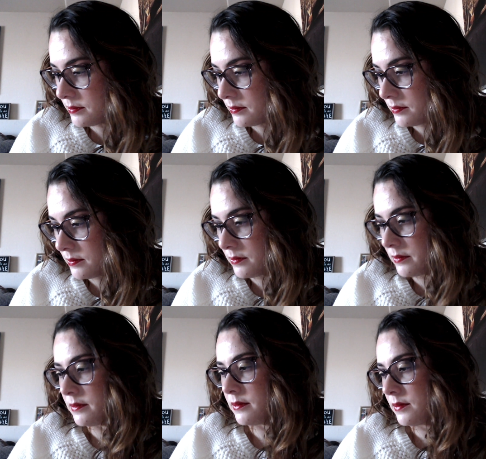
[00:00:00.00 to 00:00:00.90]

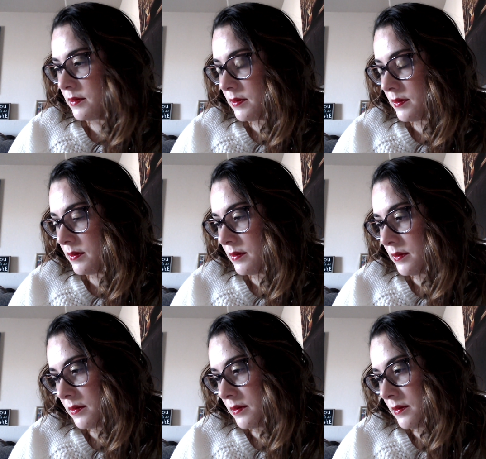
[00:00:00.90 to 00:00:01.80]

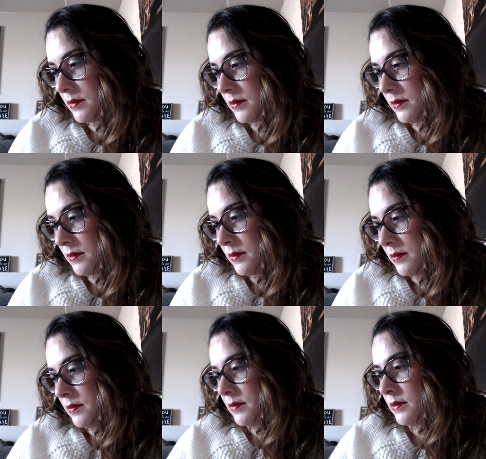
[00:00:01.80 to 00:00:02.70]

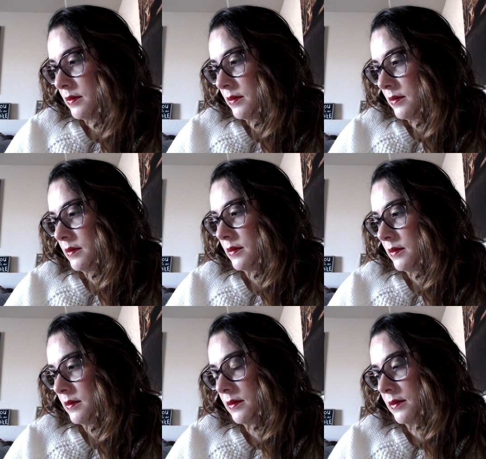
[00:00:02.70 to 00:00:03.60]

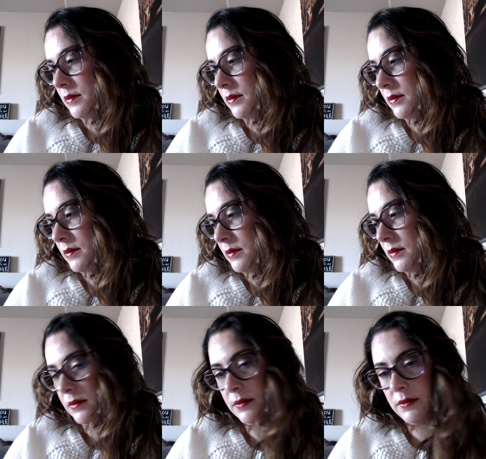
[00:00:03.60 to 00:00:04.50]

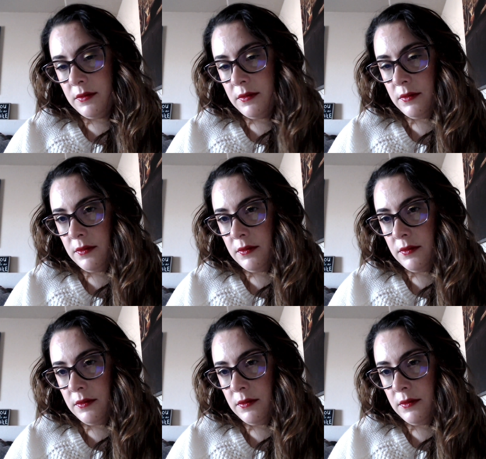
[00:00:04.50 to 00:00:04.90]
Nobody speaks.